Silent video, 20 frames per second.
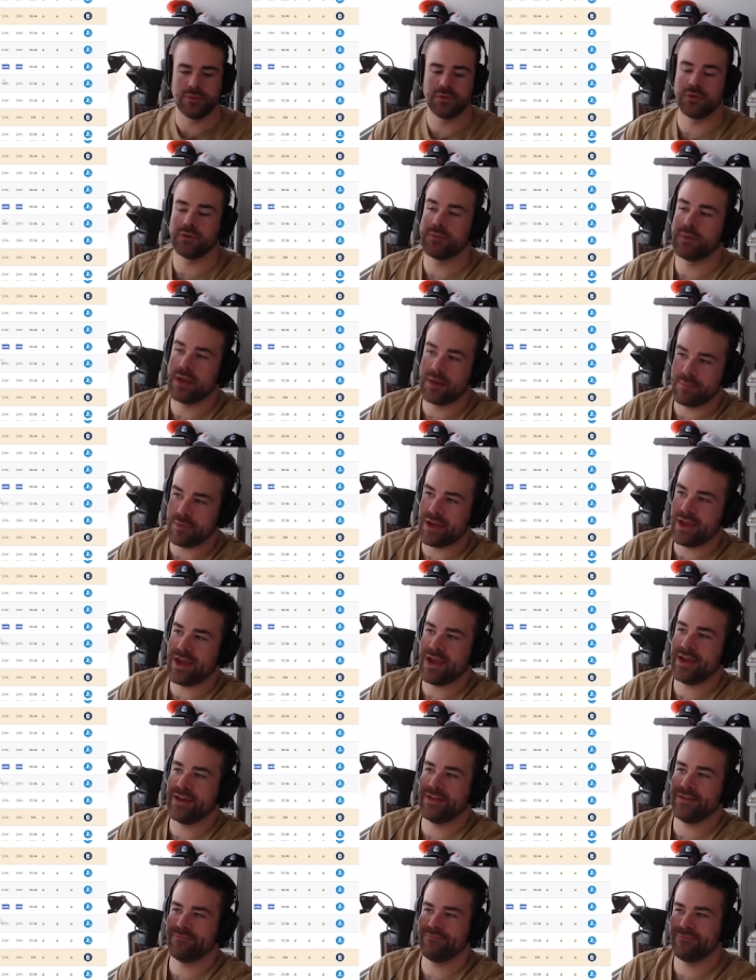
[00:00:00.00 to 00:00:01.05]
talked about him. I
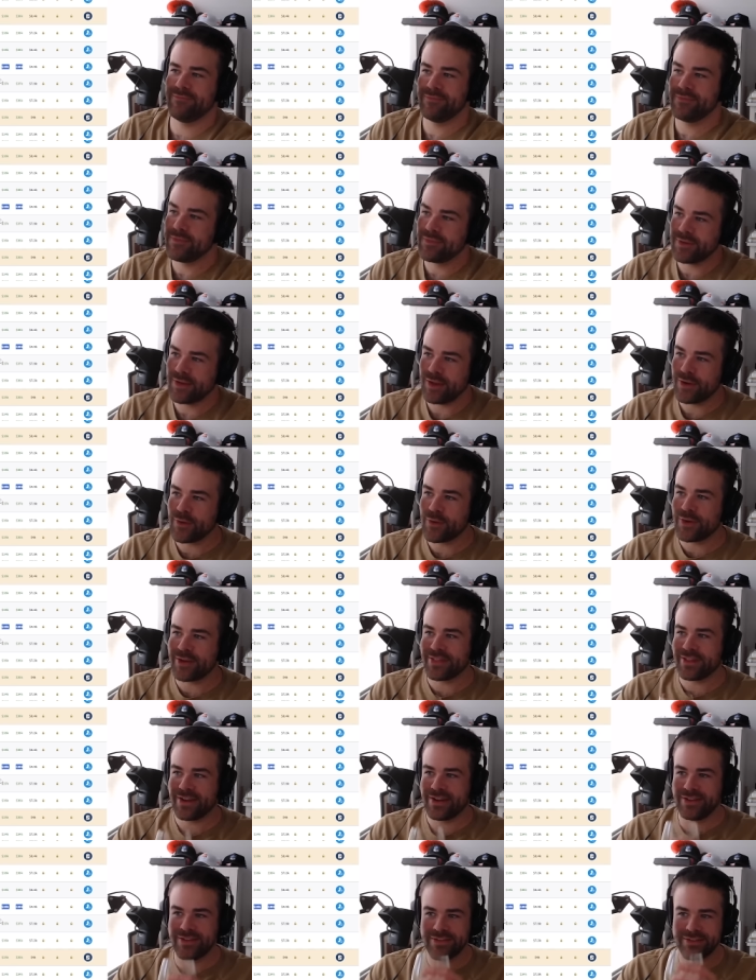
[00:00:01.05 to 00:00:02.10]
had him. Annoying
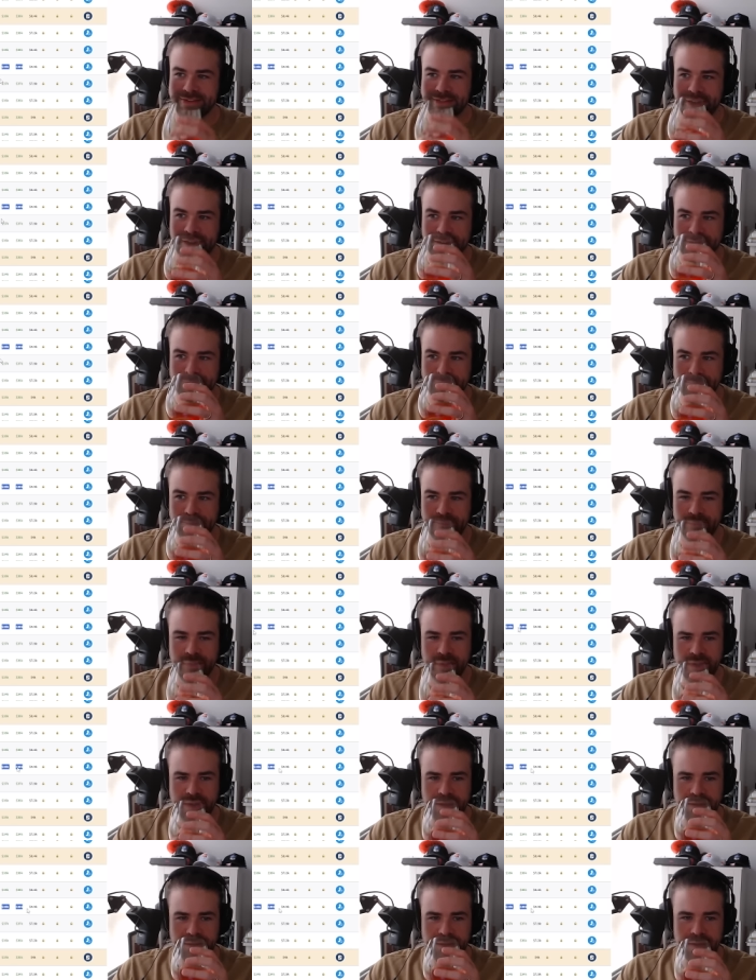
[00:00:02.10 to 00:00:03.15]
that I didn't start him.
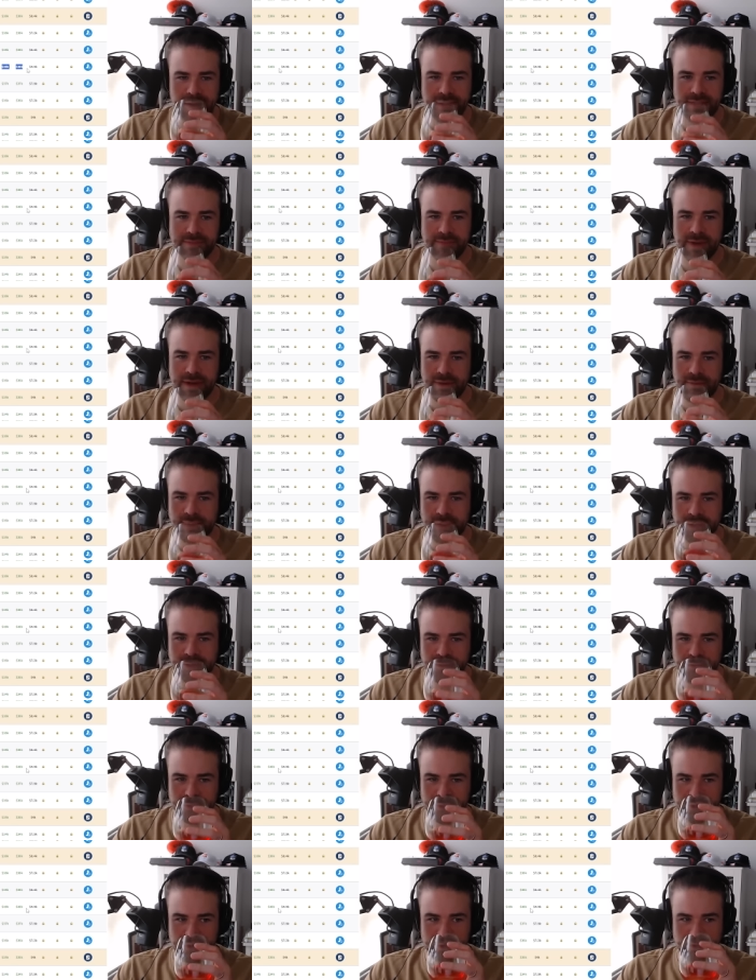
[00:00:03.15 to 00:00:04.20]
His money went to a
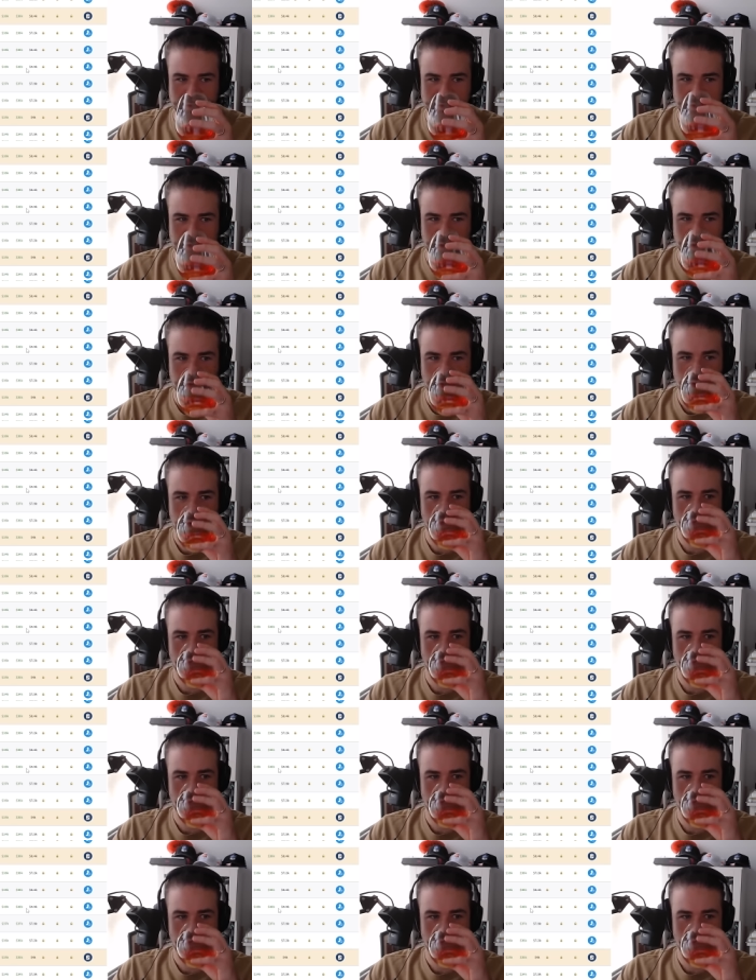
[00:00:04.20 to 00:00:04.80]
good cause though